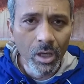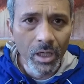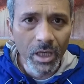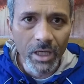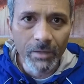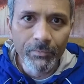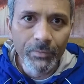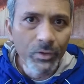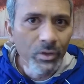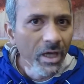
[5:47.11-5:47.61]

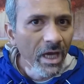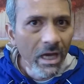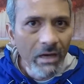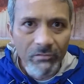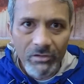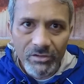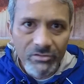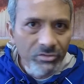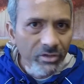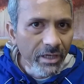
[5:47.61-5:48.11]
if you have
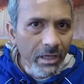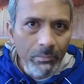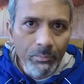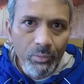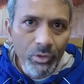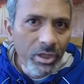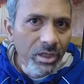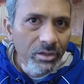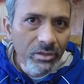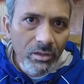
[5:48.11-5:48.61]
a 3D
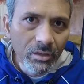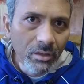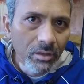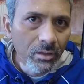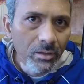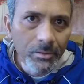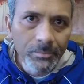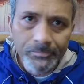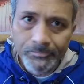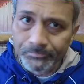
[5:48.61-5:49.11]

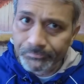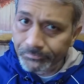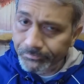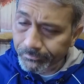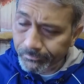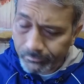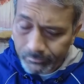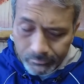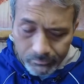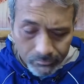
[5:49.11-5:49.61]
printer,
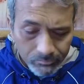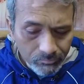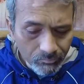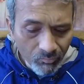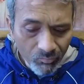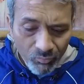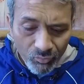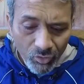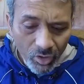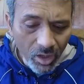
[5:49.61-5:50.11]

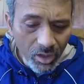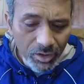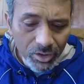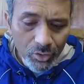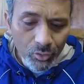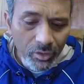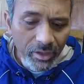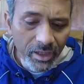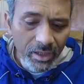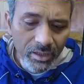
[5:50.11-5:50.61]

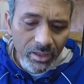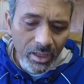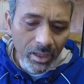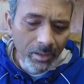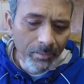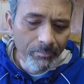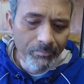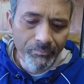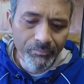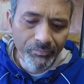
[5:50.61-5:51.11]
you can
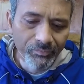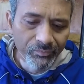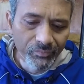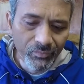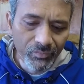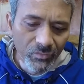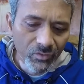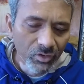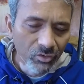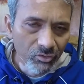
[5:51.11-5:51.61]
um,
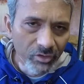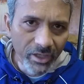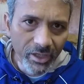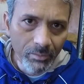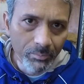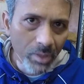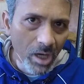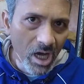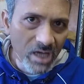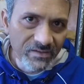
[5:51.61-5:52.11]
create
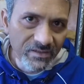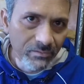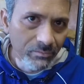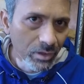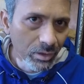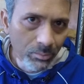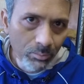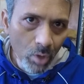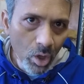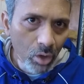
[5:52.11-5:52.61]
a positive
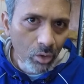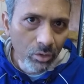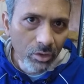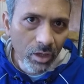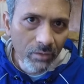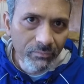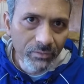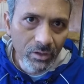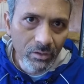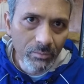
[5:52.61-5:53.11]
mold
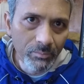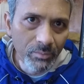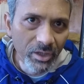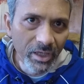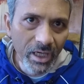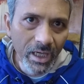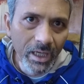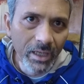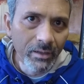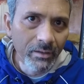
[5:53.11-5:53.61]
of your
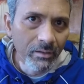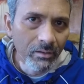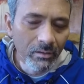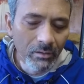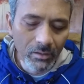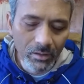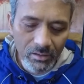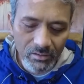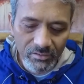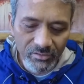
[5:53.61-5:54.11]
brand
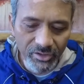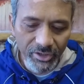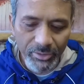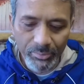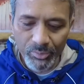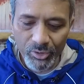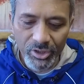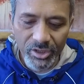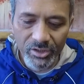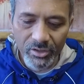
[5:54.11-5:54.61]
on a
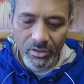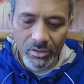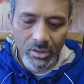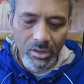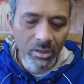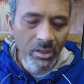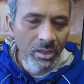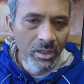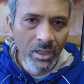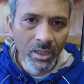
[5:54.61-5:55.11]
3D
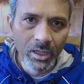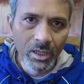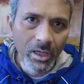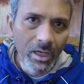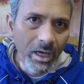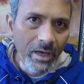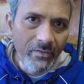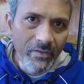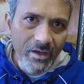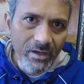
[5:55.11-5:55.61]
printer
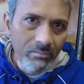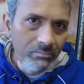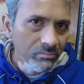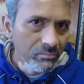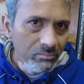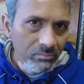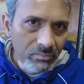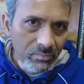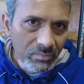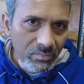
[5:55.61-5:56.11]
and then
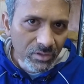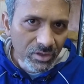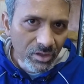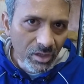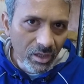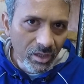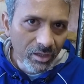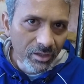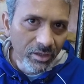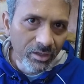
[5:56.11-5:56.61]

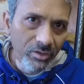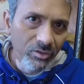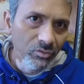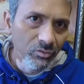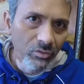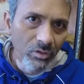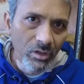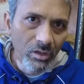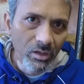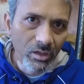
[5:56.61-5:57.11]
turn it
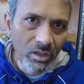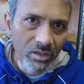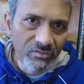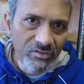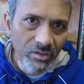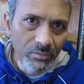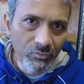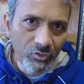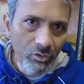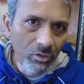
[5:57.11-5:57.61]
into a, a,
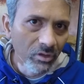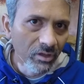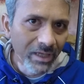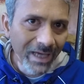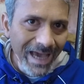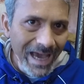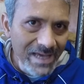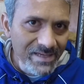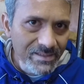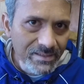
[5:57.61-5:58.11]
some sort of
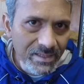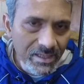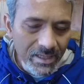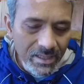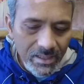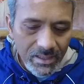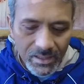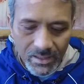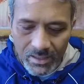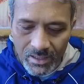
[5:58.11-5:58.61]

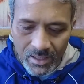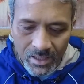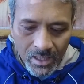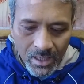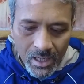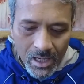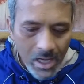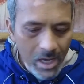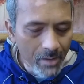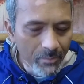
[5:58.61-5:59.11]
casting.
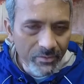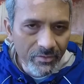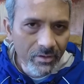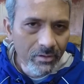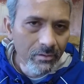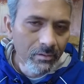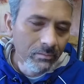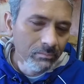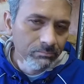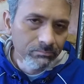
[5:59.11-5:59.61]
I mean,
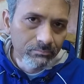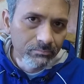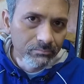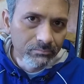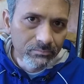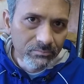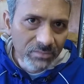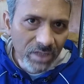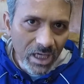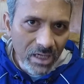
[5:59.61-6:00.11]
there are a
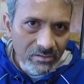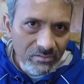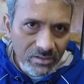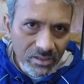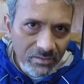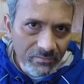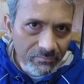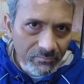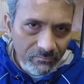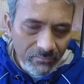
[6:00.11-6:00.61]
thousand
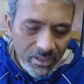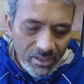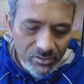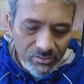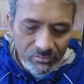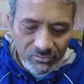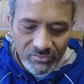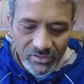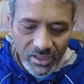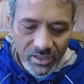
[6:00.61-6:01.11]
different ways
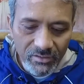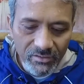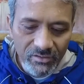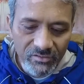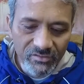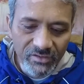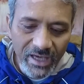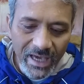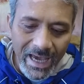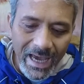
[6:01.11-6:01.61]
to skin
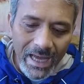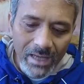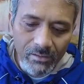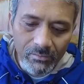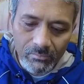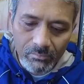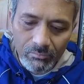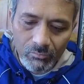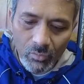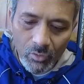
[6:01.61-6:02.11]
this cat
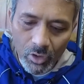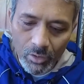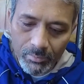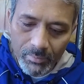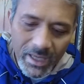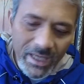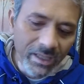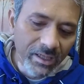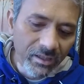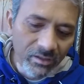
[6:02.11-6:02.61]
on
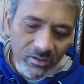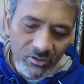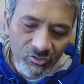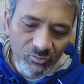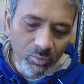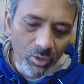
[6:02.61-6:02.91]
making this